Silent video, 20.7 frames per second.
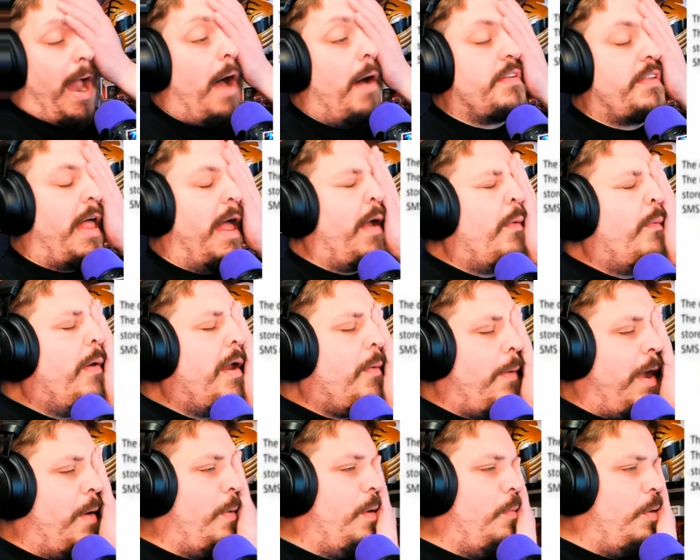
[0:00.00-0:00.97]
I was like, what?
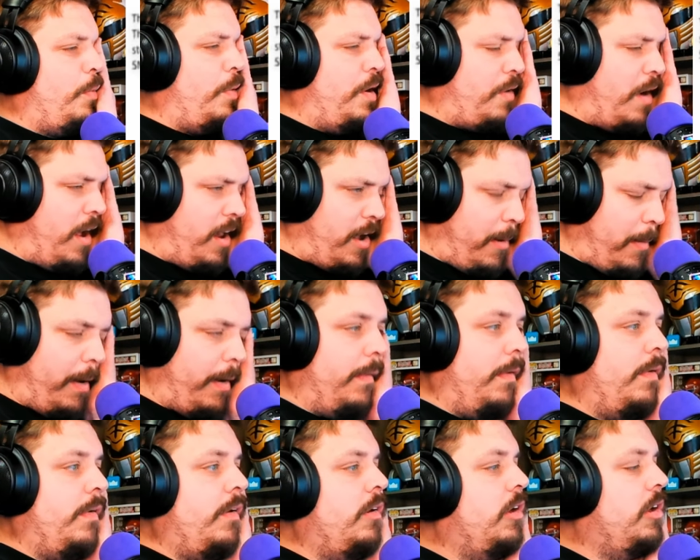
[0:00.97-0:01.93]
Wait, what, what are we talking about?
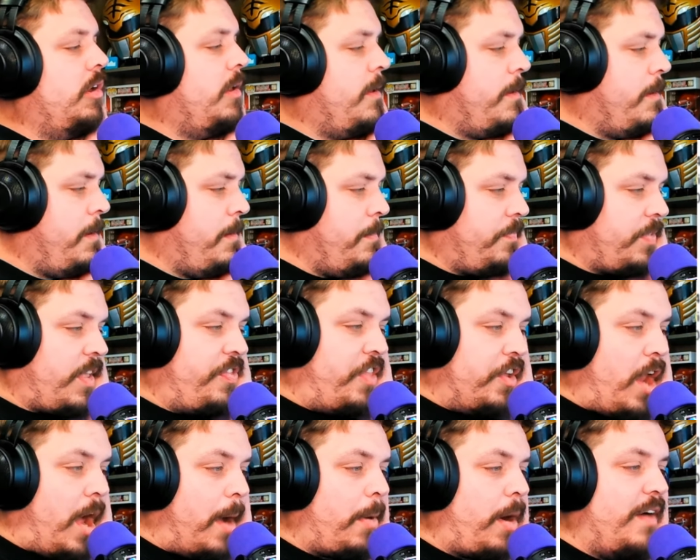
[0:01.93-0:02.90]

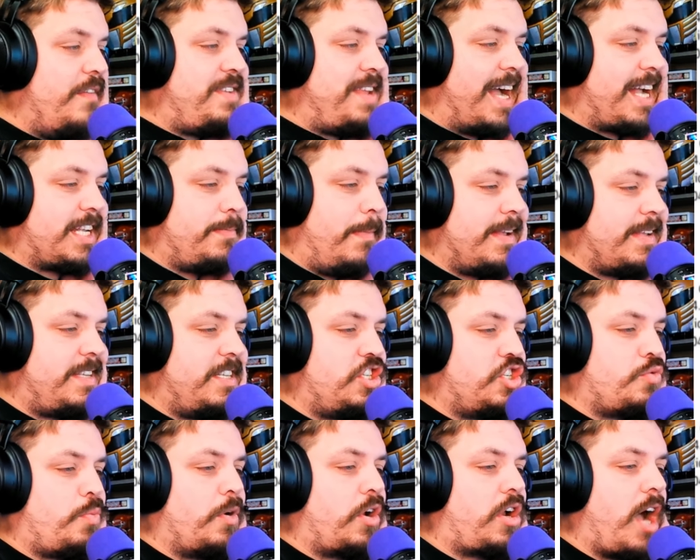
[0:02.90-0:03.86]
the number of text
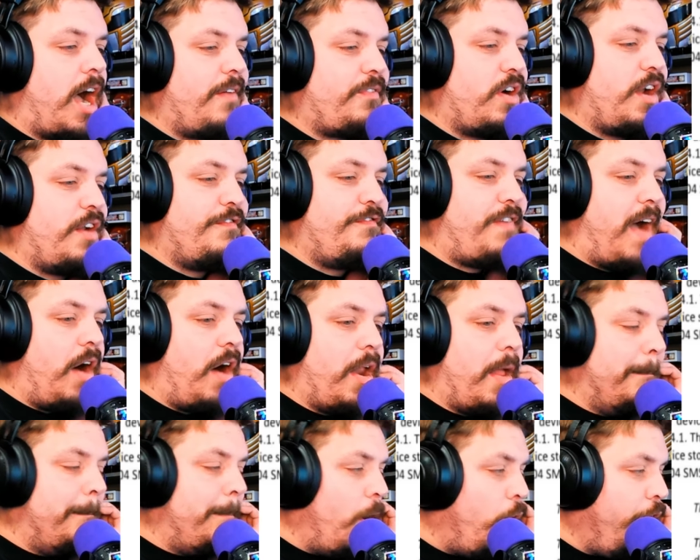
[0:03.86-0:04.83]
messages recovered and found
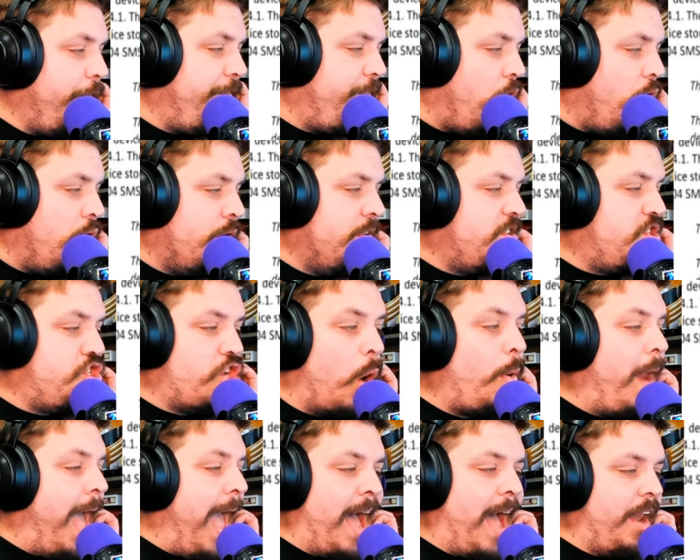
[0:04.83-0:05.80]
in both phones
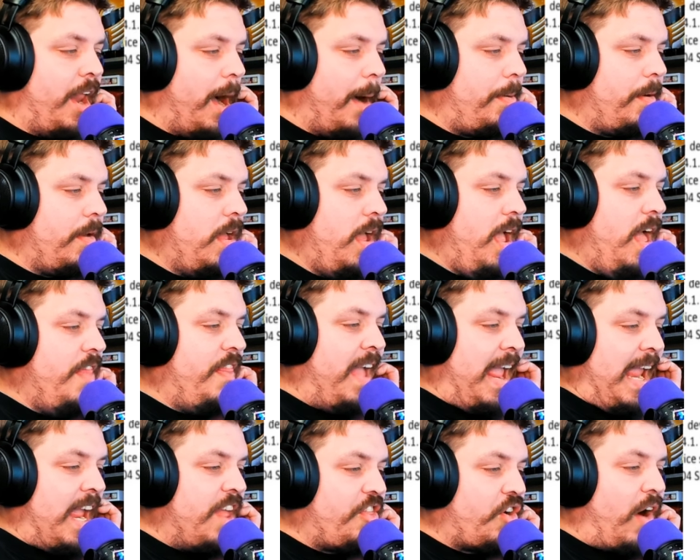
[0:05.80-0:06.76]
don't add up. They
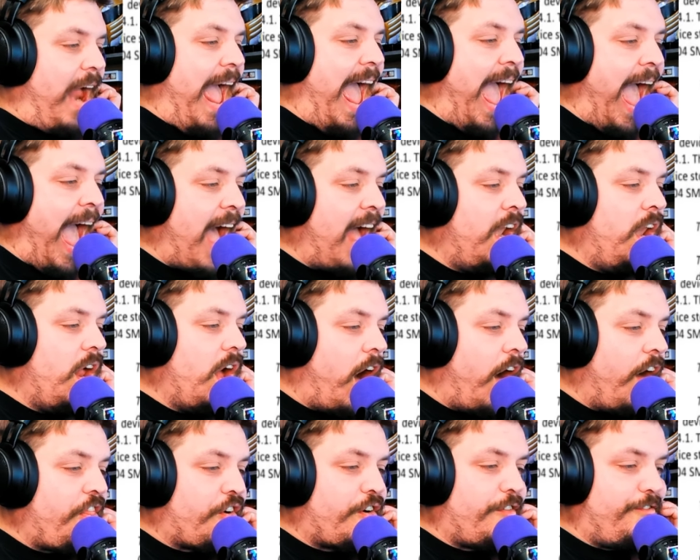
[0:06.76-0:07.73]
either had
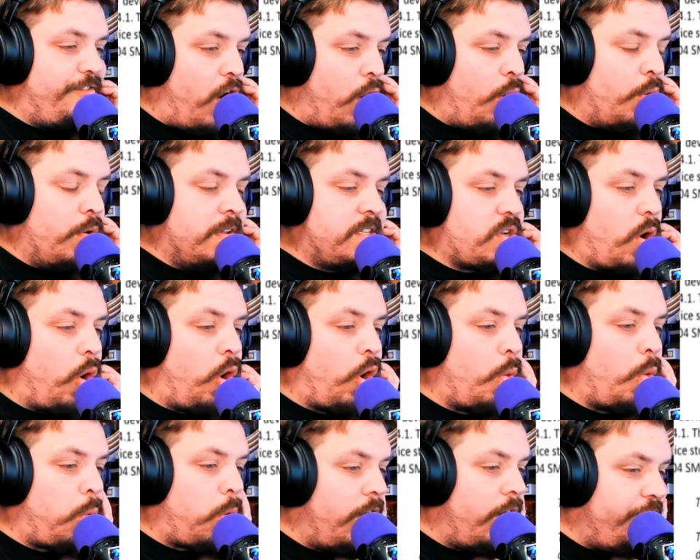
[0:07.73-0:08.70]
other phones
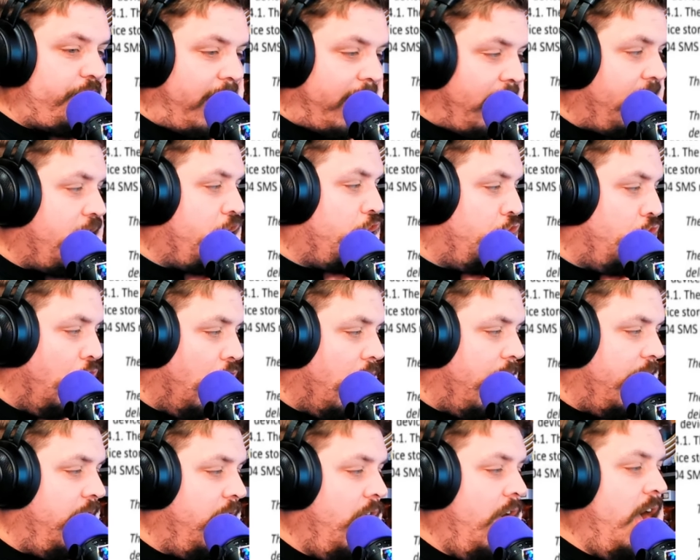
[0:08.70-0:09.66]
or were very
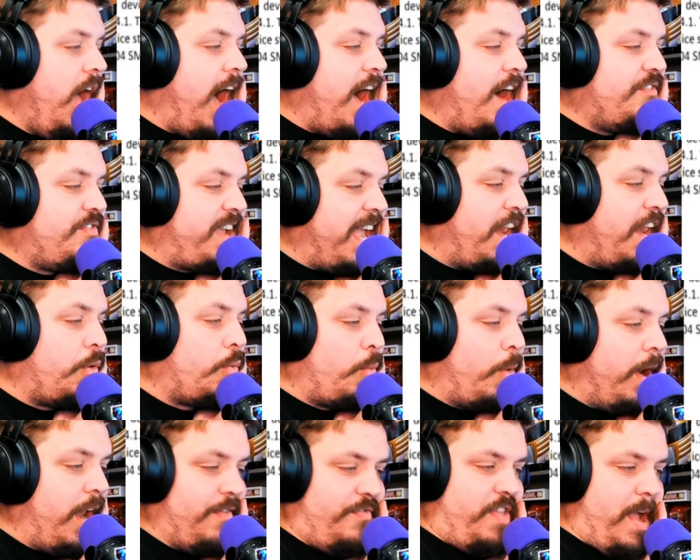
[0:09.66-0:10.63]
good of getting
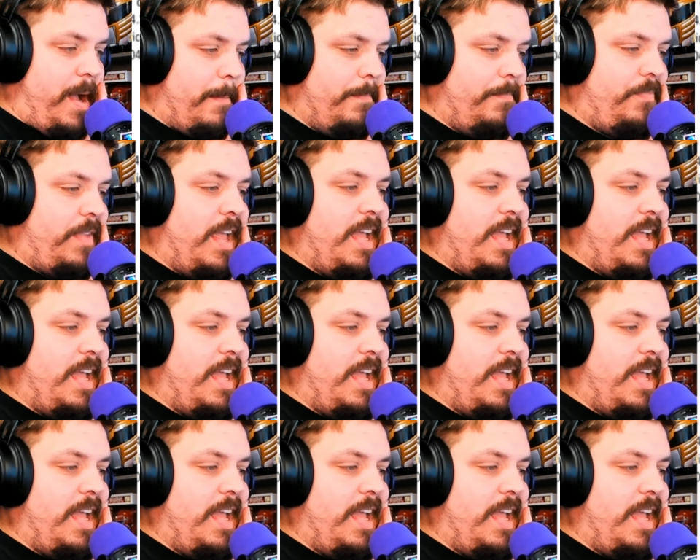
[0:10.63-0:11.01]
rid of them.